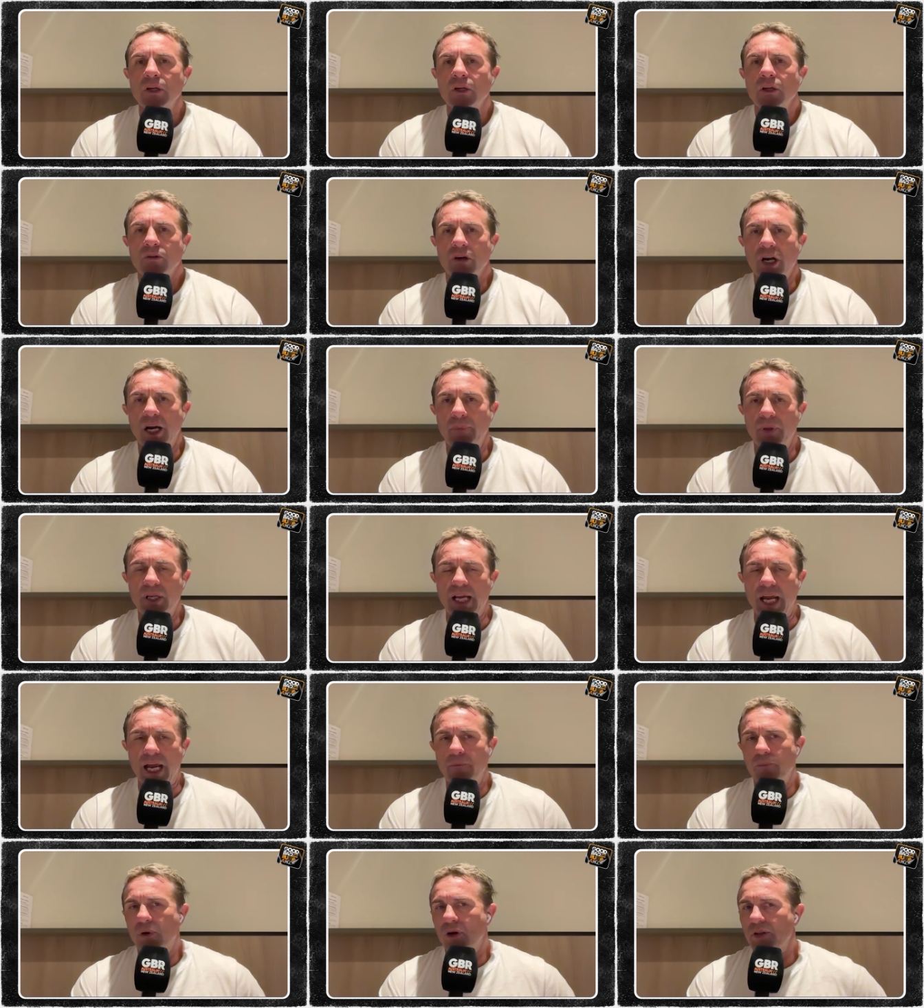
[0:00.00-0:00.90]
grabbed the
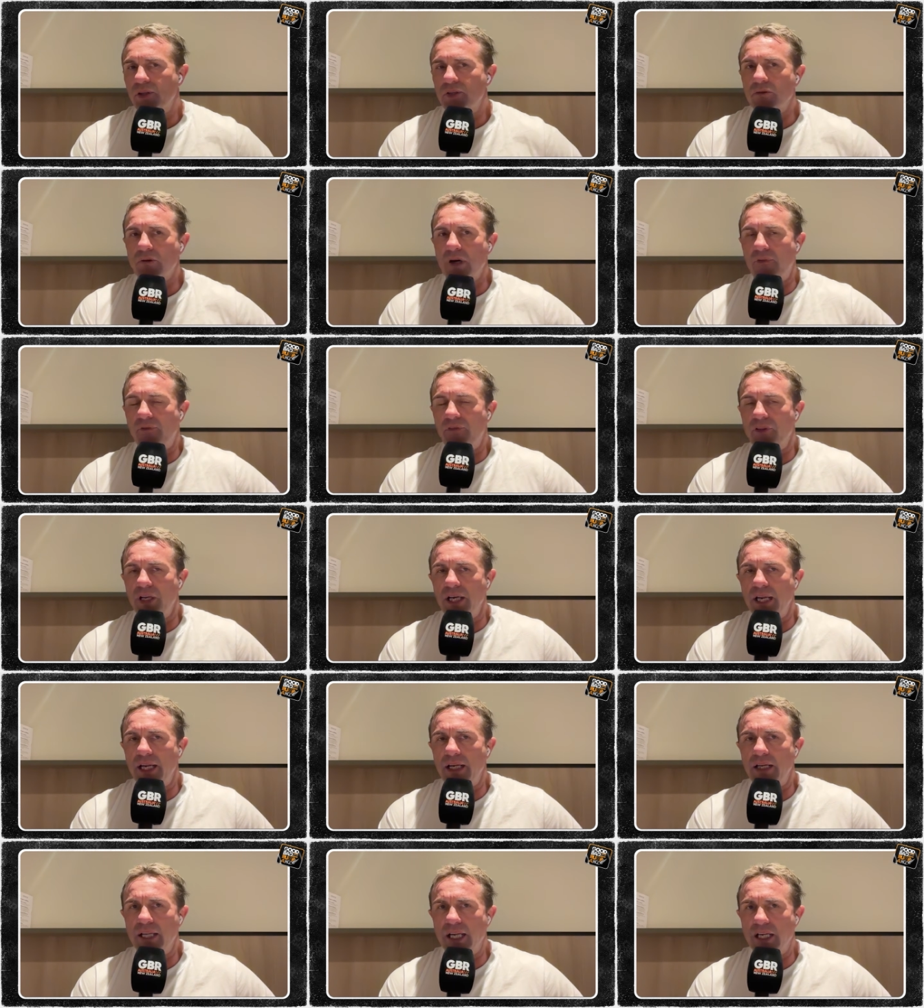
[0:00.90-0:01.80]
game by the scruff of the
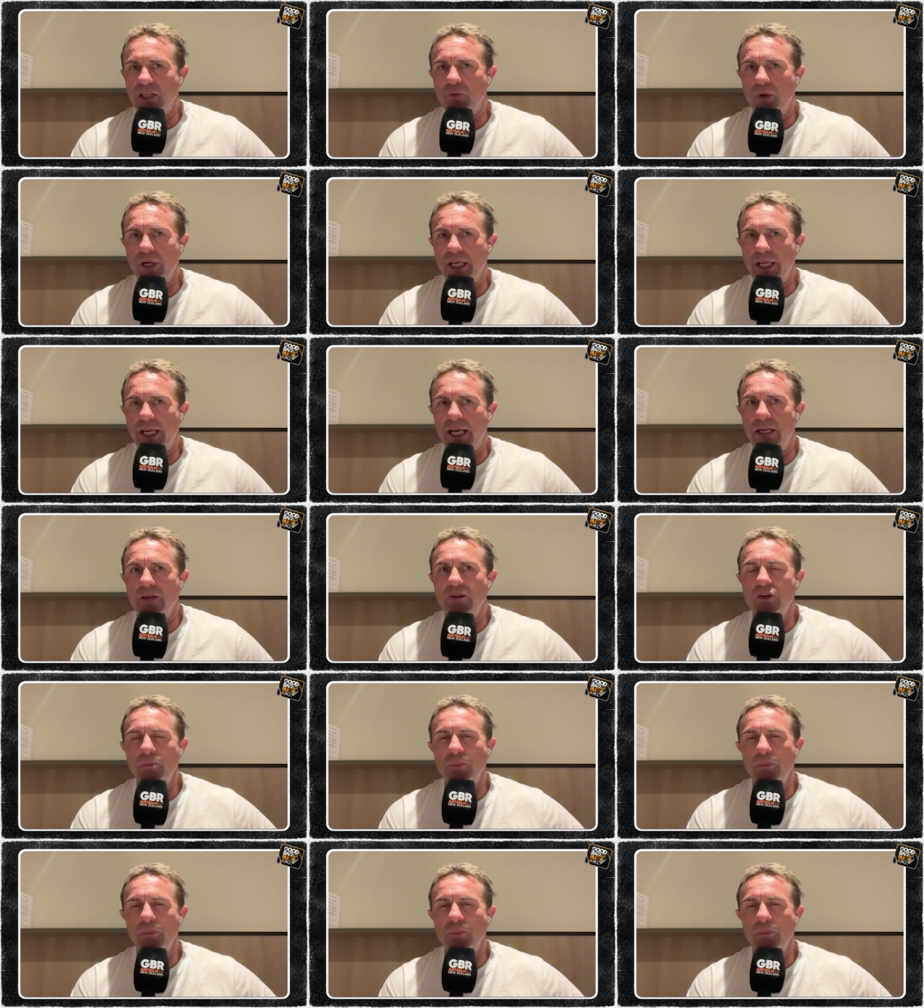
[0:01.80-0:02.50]
neck, and that's what he can do.